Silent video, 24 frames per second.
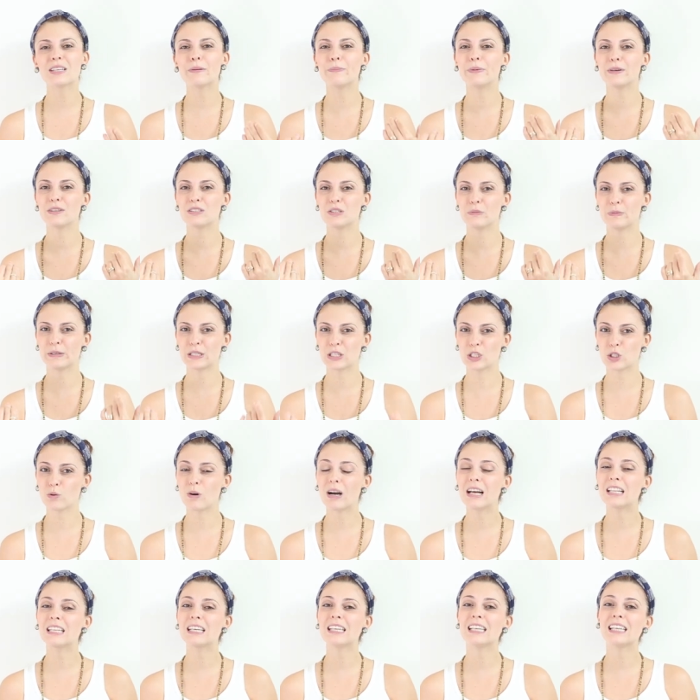about
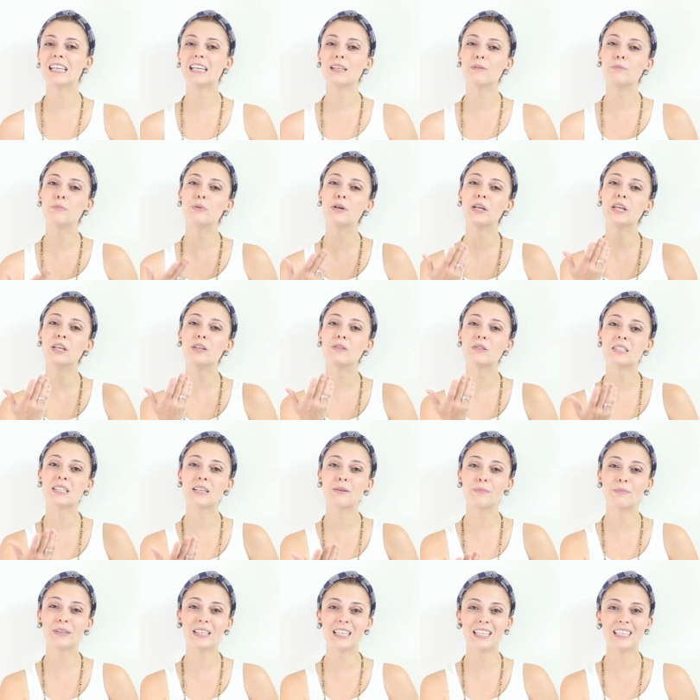spirituality and bring you
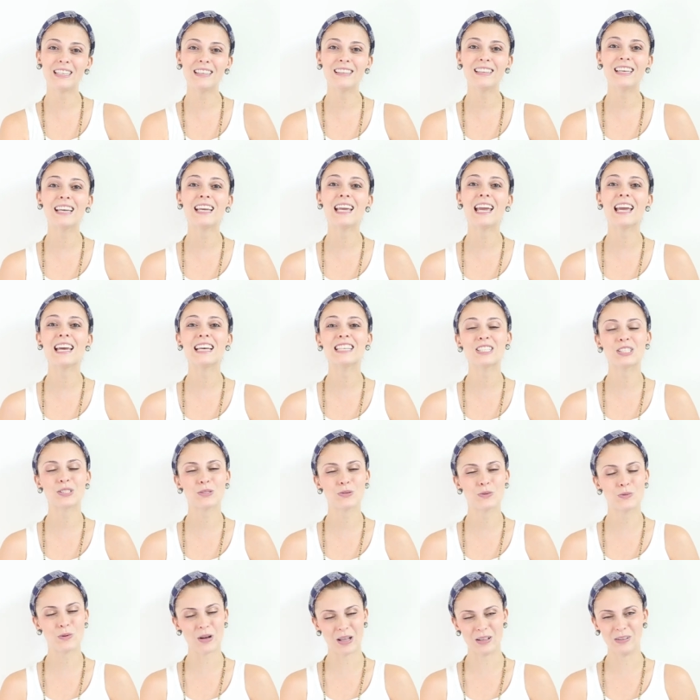some healing as
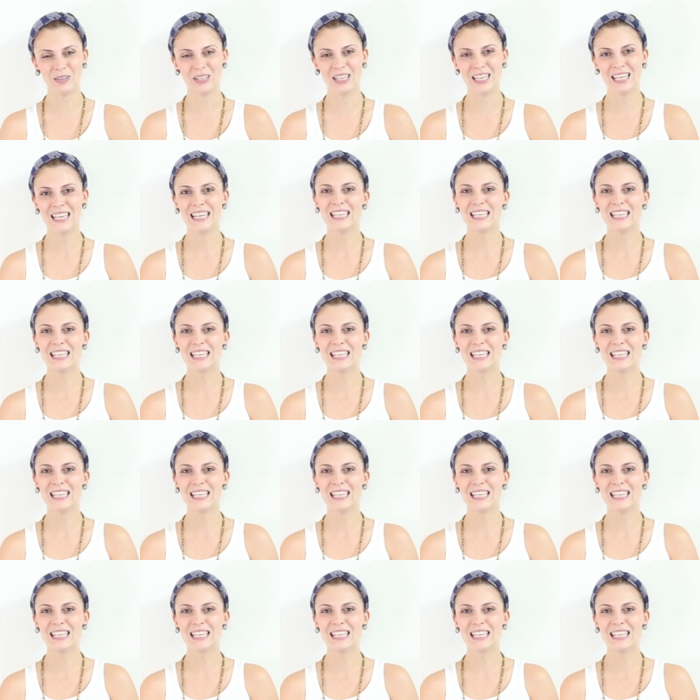well.